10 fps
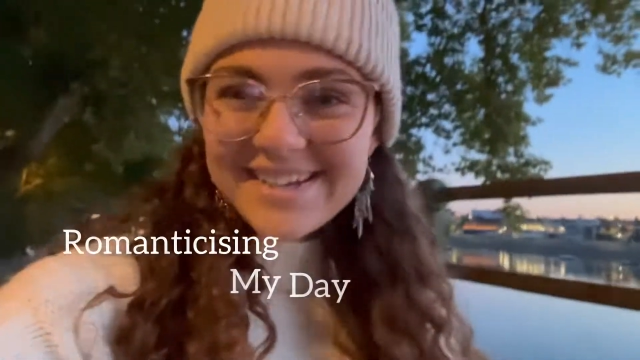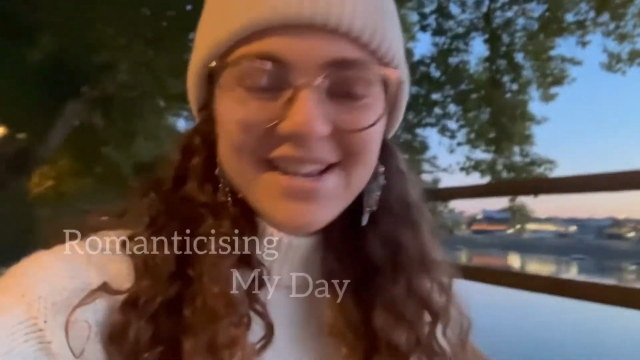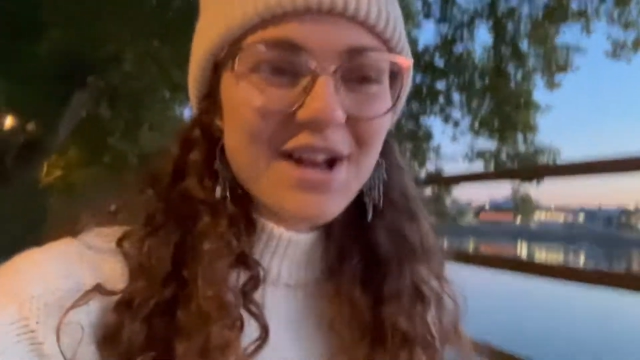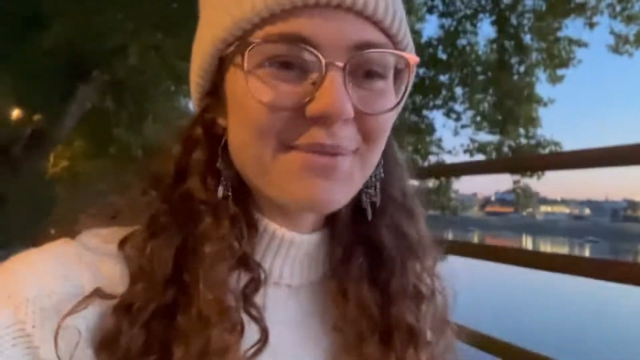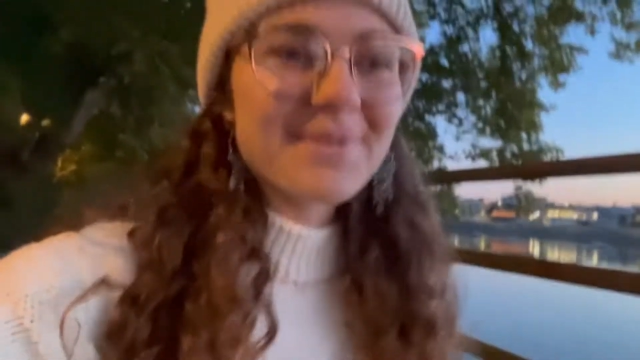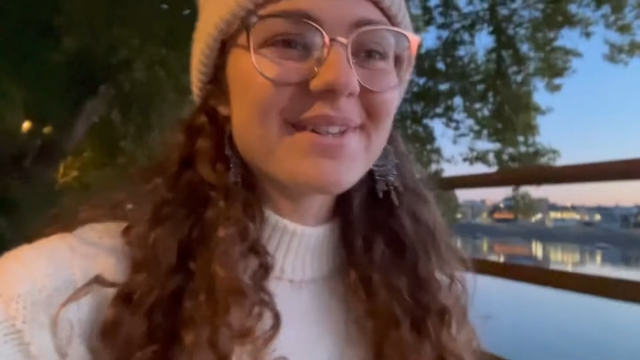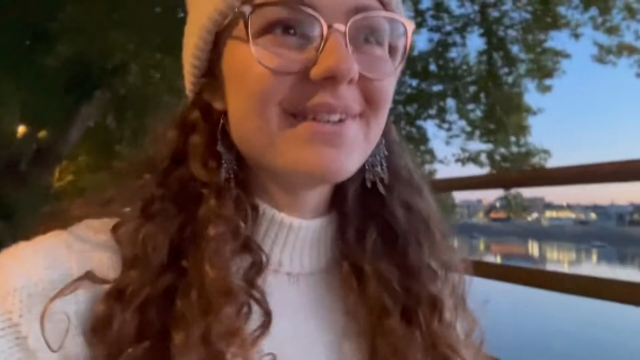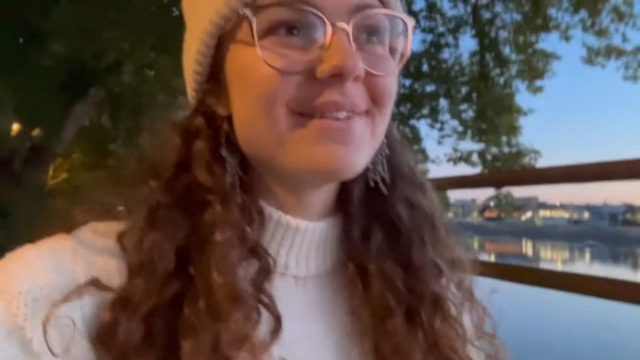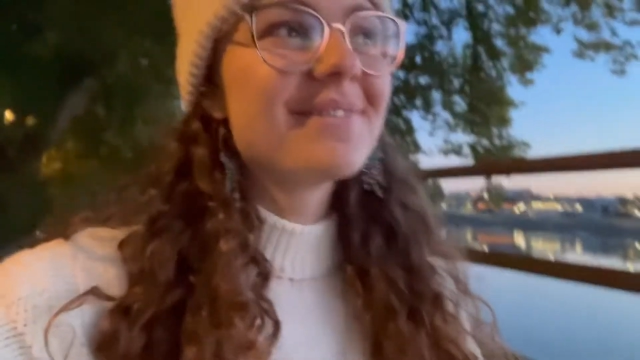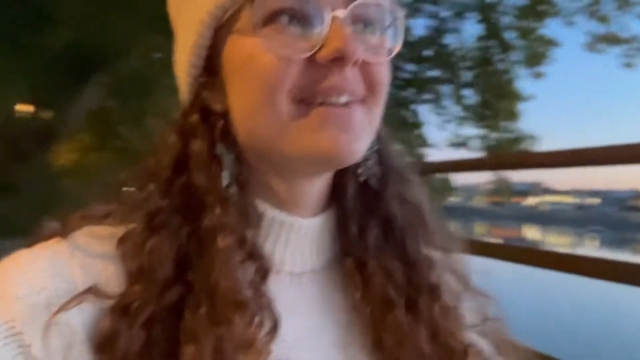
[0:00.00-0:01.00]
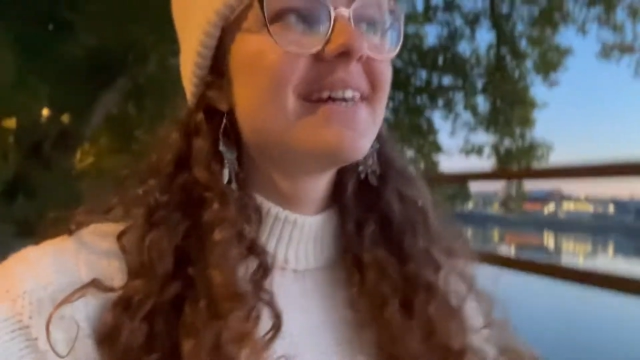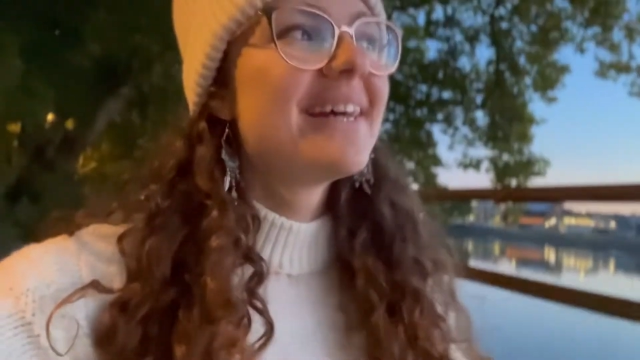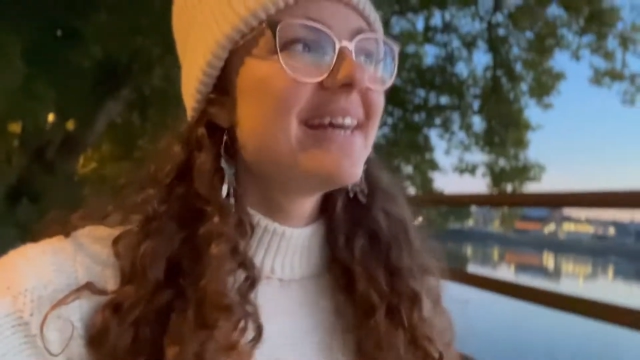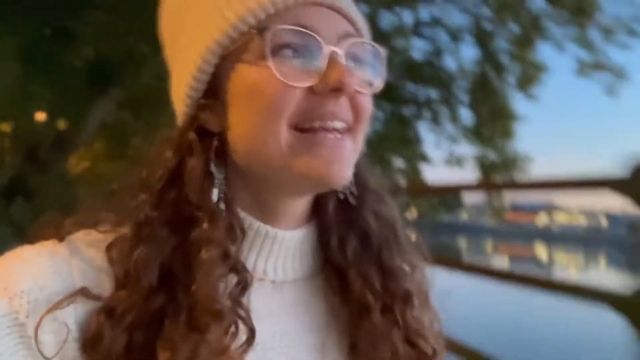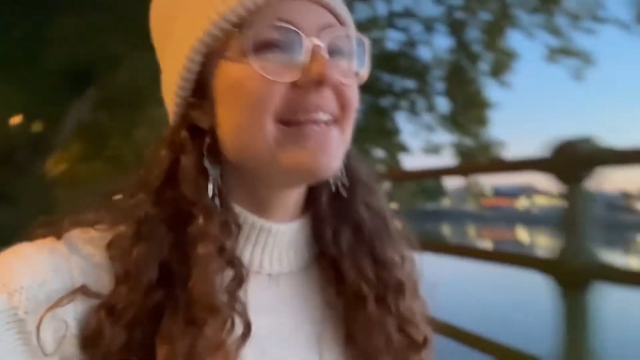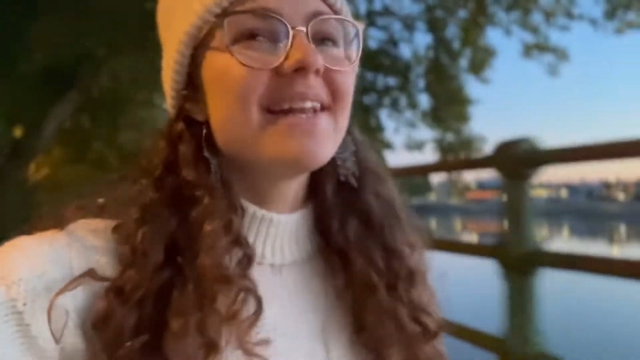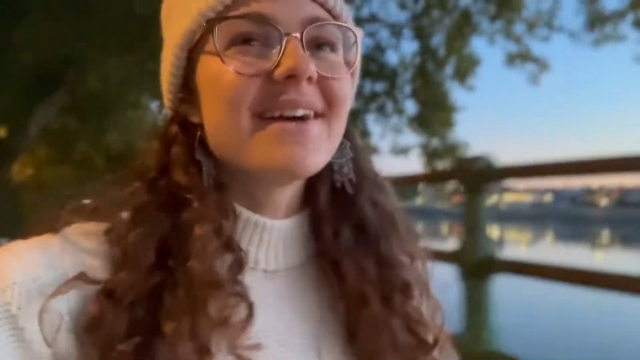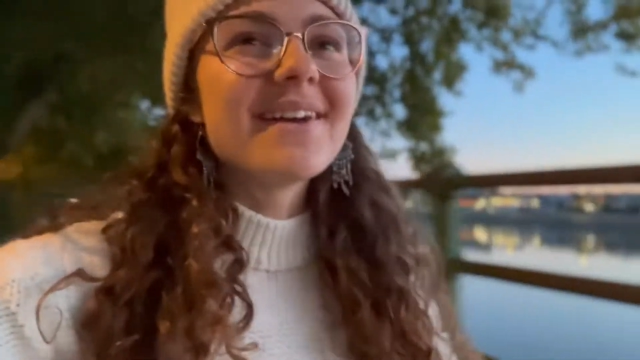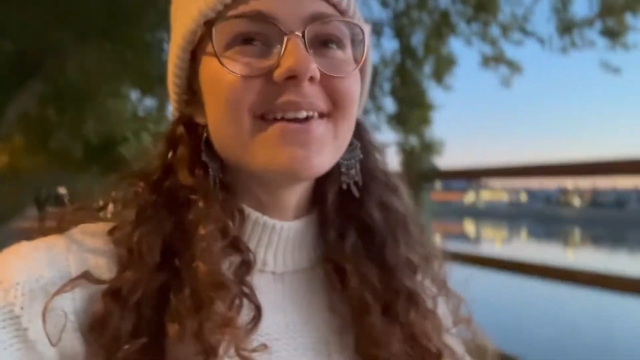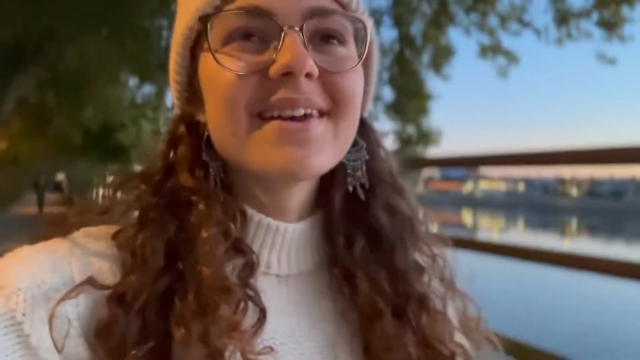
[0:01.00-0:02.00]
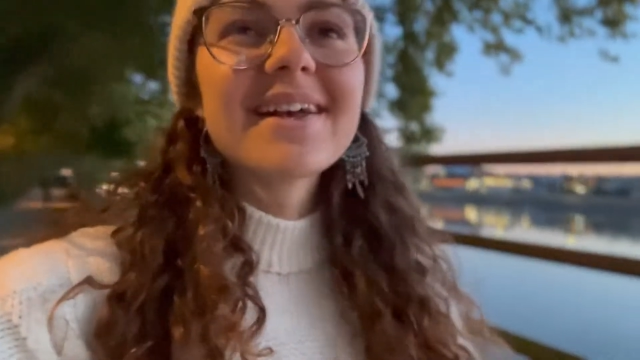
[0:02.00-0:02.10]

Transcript: in terms of, you know,